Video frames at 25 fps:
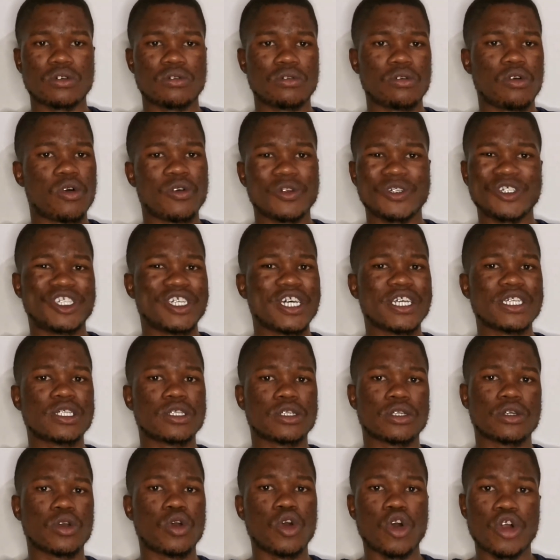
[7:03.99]
or
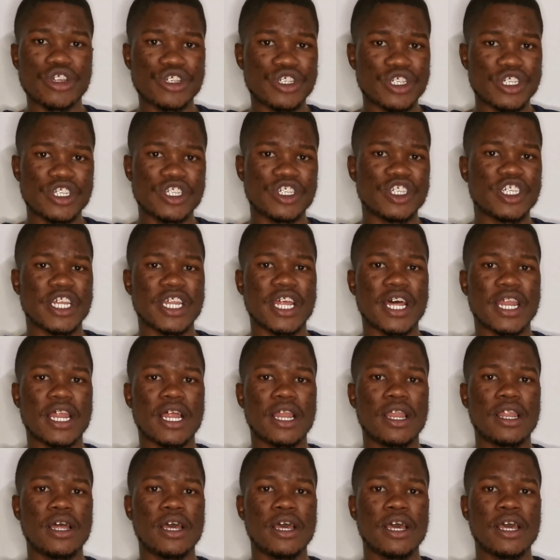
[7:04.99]
just calls in
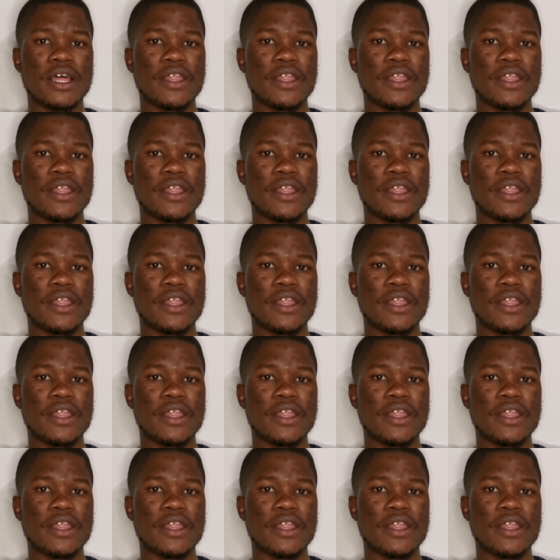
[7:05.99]
general,